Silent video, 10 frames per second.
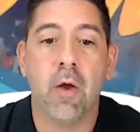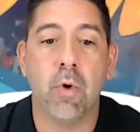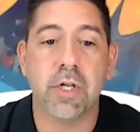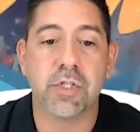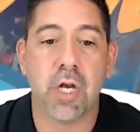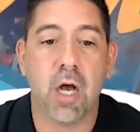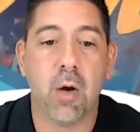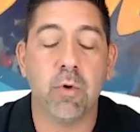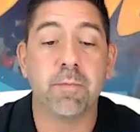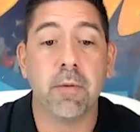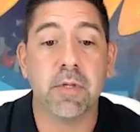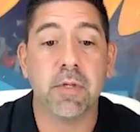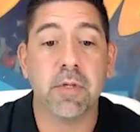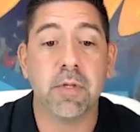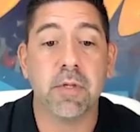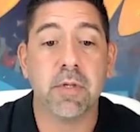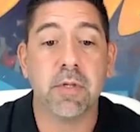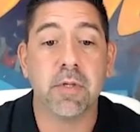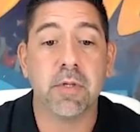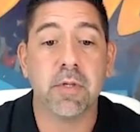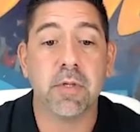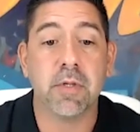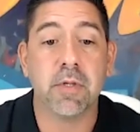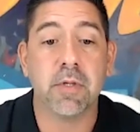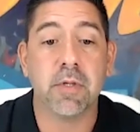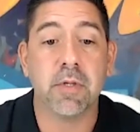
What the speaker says: which was published. I